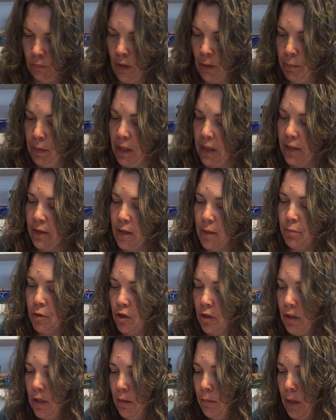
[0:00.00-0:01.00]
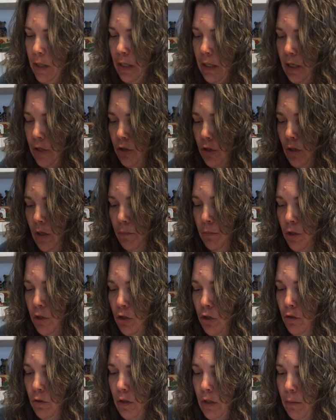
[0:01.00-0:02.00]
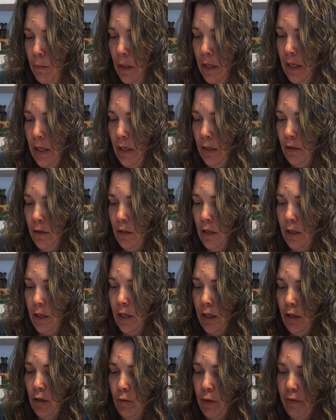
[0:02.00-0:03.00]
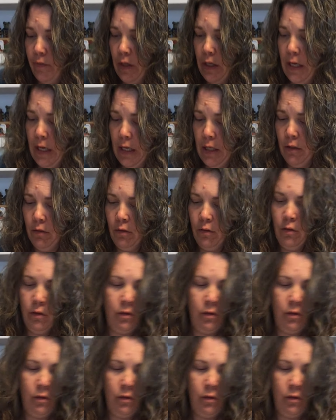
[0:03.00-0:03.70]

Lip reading: And because I'm just in my kitchen, I'm just using my hands like I do every day.